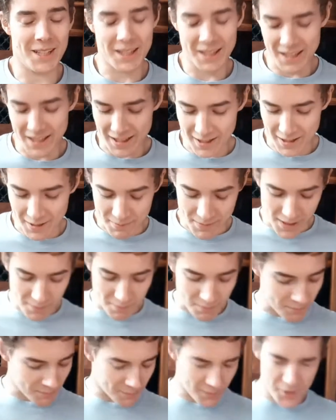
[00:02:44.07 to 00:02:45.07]

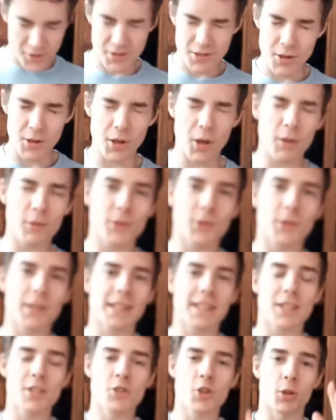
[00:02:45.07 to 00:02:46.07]
I'm
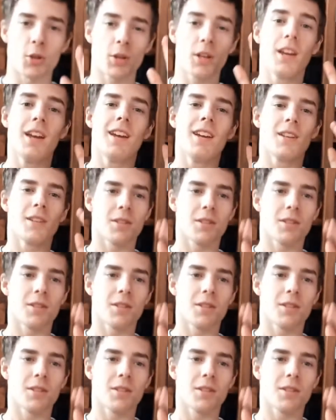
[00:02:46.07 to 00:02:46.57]
overdoing this joke.